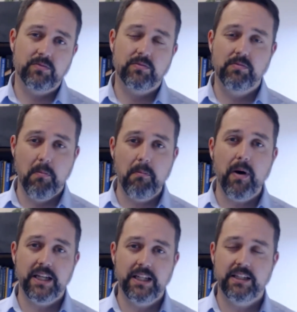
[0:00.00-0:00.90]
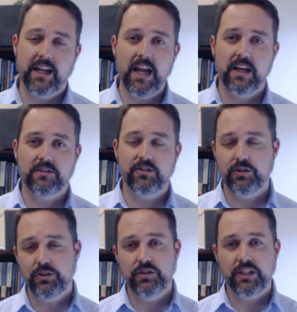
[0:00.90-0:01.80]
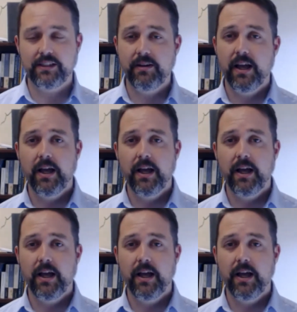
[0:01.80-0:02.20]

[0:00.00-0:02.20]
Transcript: money in hand so you can